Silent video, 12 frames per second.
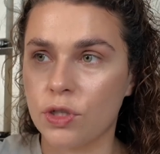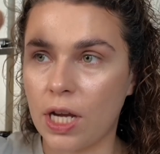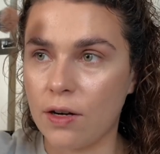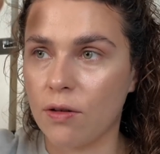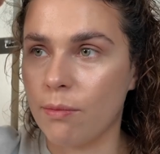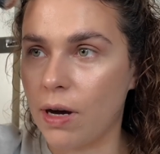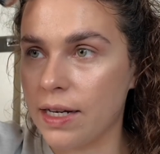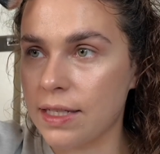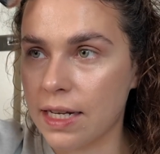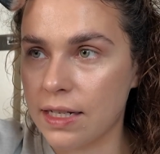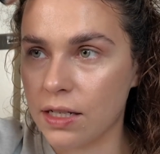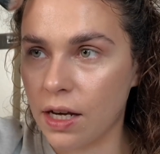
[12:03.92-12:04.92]
shade on my
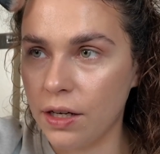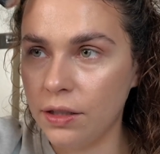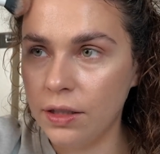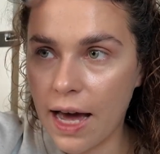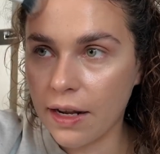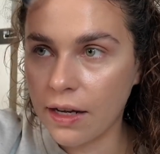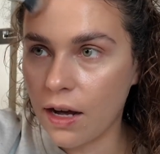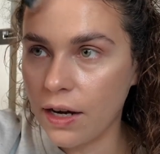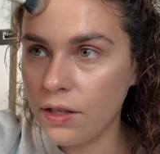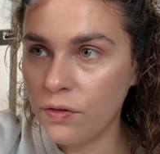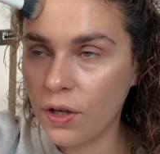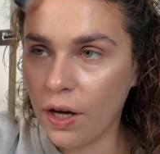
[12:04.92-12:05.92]
skin tone. And I
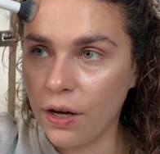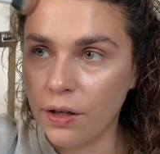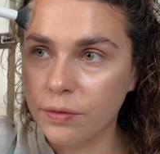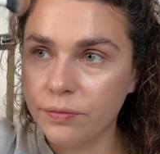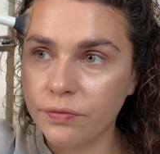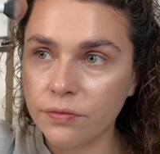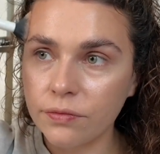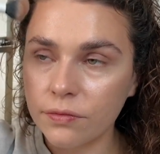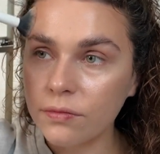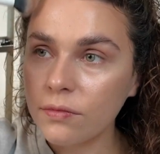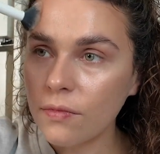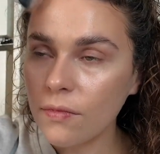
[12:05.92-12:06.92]
kind of go
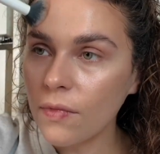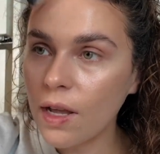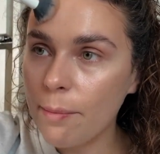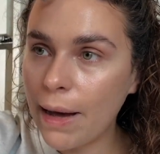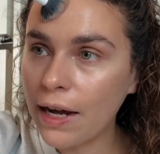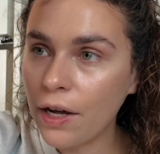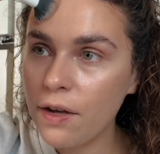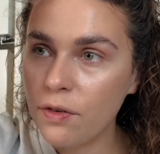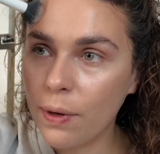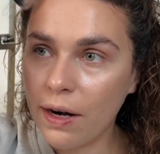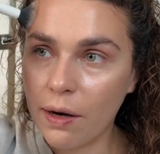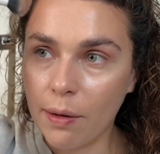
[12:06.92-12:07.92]
back over
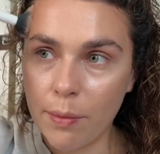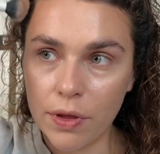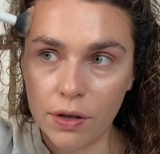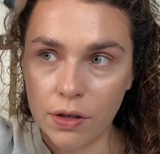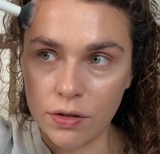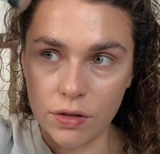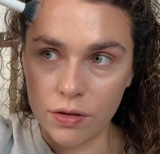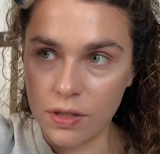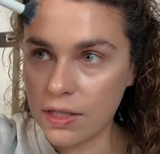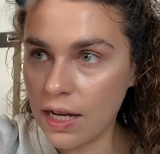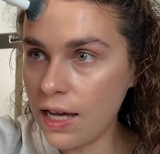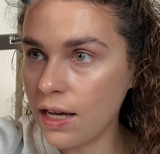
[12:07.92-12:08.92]
where I went with the contour
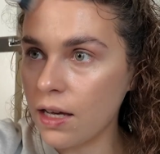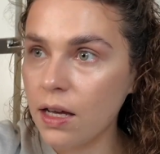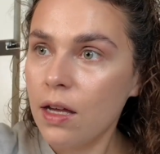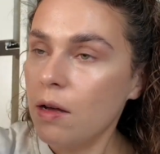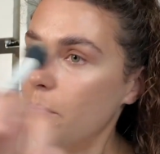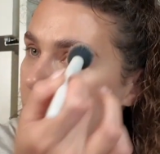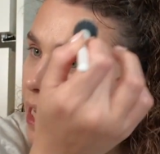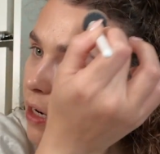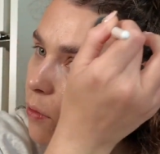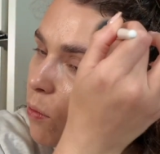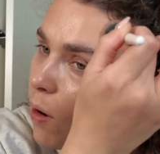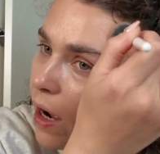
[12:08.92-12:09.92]
stick, but in
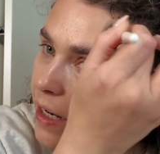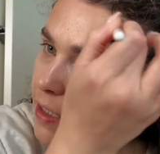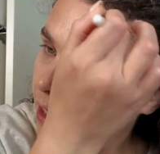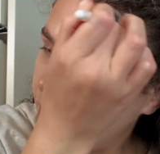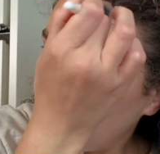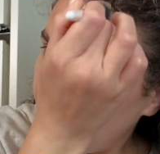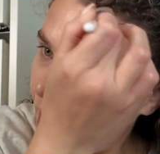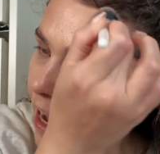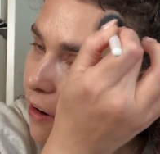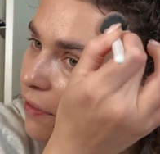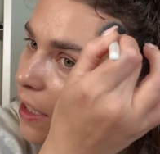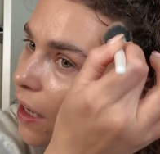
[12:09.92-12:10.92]
a wider
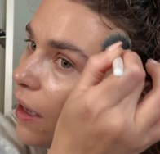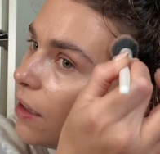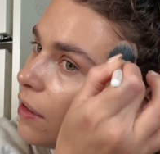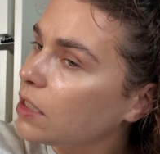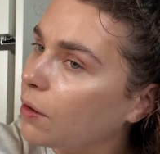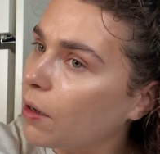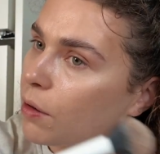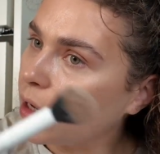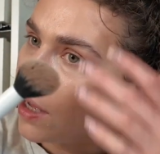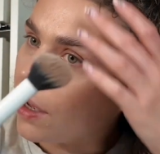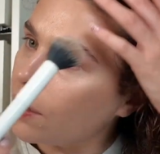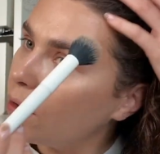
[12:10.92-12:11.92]
area. So I'll
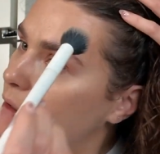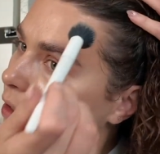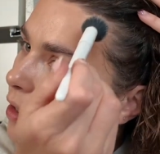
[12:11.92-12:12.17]
go